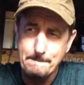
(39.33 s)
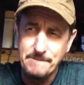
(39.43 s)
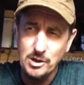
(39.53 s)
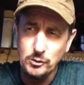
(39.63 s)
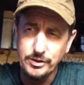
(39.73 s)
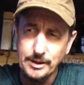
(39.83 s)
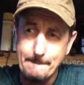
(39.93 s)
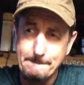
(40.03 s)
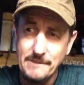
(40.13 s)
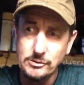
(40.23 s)
Both
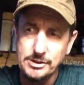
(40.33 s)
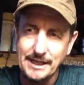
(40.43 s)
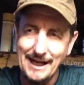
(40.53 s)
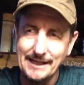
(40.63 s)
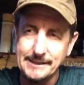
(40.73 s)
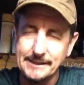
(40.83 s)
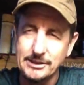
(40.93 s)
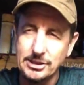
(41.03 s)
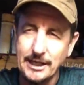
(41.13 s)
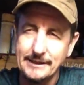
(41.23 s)
most
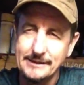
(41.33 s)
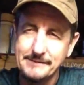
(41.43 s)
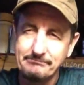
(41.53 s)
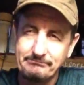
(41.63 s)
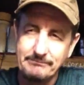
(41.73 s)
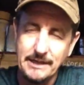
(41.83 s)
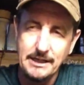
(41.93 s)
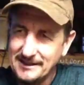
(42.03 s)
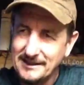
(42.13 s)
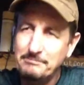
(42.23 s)
excellent channels.
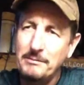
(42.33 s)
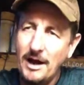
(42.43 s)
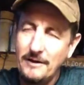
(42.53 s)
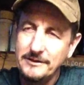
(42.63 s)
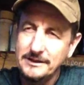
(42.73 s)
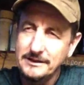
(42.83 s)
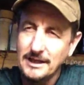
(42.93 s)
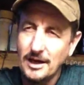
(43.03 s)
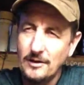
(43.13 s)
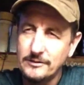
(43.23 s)
Marvin
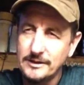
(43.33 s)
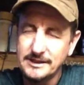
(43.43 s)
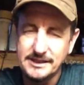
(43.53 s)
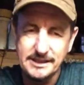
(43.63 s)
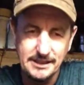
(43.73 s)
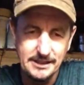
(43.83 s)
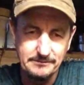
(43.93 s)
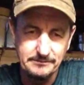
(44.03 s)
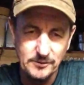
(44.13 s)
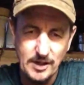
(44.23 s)
over at
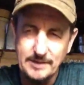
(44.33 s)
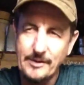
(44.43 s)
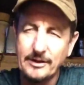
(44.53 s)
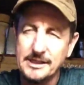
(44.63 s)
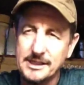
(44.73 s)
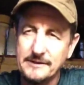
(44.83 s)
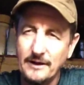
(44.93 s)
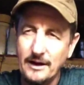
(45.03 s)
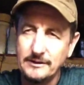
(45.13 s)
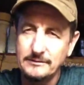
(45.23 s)
Great American
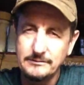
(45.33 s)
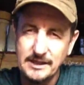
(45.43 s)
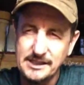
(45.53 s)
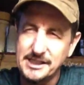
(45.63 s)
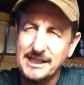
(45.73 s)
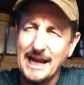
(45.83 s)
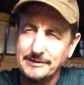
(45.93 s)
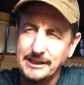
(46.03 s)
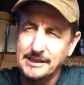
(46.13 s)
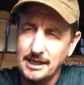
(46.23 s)
Survival, he's a
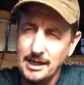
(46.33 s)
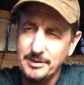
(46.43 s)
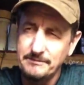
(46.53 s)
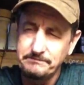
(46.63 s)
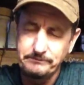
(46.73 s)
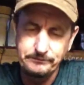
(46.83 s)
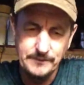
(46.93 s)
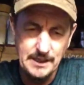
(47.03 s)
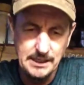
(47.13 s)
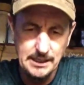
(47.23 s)
scouty type.
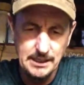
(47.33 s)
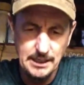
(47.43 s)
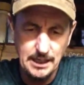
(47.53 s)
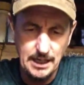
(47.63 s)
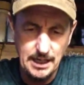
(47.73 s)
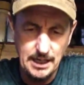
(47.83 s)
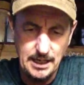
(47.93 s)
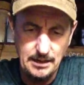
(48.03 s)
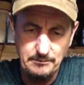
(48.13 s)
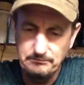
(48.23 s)

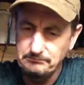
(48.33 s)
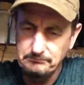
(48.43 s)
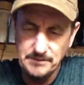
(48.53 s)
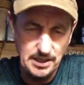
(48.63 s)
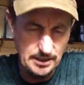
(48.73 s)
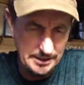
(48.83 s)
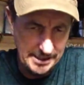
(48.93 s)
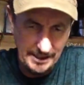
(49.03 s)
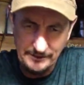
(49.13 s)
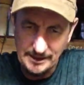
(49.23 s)
A lot of
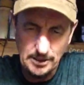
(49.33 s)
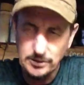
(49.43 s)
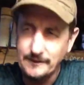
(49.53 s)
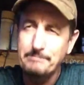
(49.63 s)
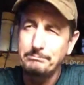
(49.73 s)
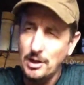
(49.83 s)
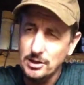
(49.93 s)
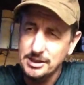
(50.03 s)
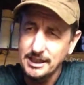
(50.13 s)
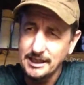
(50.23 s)
stuff on there, a lot of
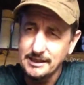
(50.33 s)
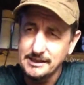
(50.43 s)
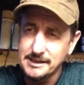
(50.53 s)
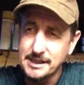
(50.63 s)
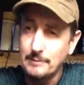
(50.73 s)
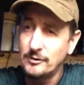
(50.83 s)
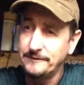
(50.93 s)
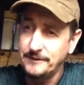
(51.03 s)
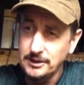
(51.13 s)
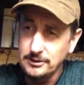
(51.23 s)
unboxings, some
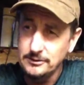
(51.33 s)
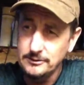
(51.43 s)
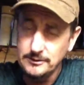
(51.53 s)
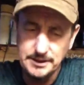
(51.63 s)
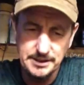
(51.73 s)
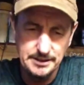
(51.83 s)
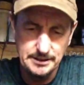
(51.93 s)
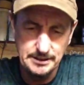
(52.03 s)
reviews,